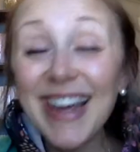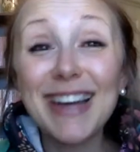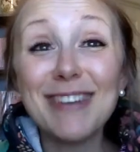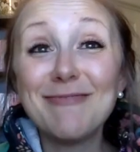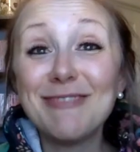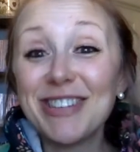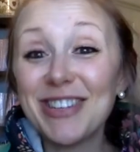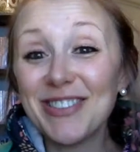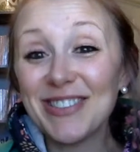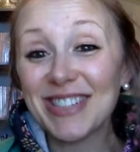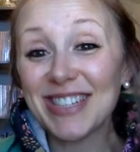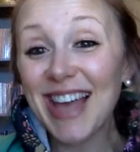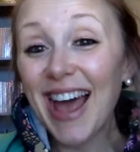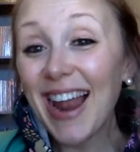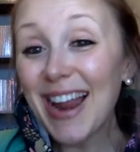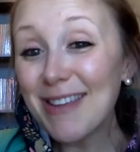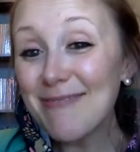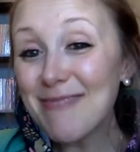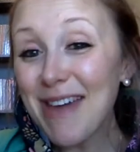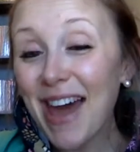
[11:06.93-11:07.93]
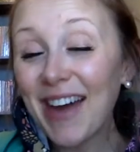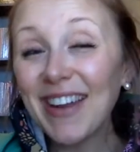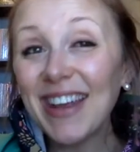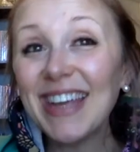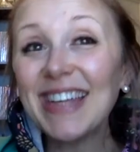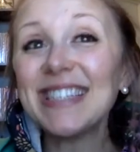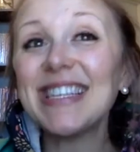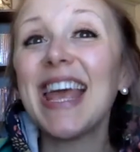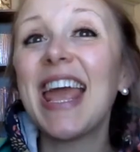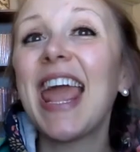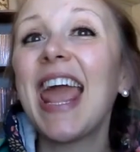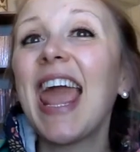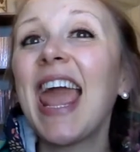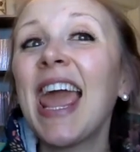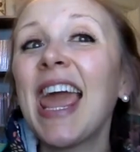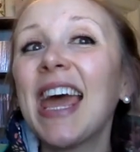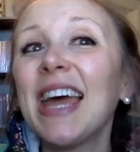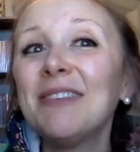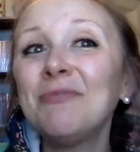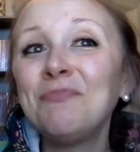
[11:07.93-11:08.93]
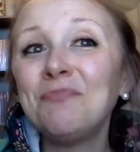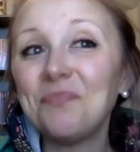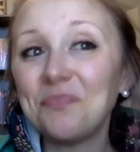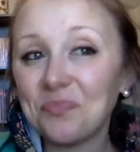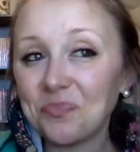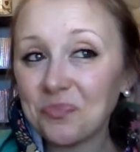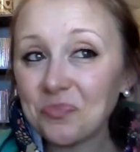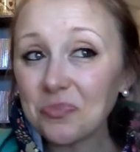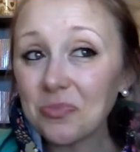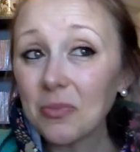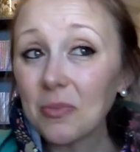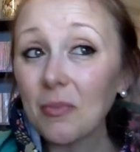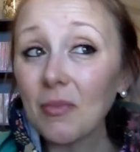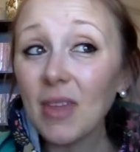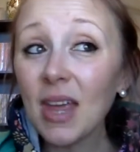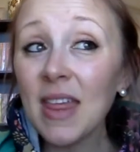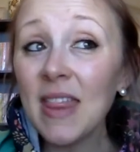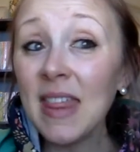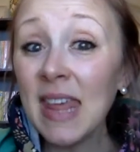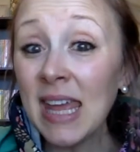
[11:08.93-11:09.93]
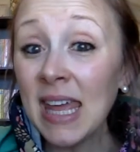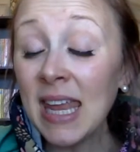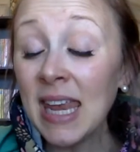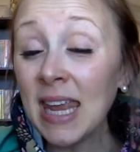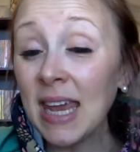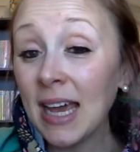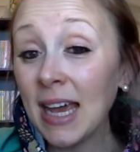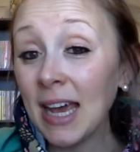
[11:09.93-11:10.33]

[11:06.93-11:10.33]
I'm so excited about it. And then,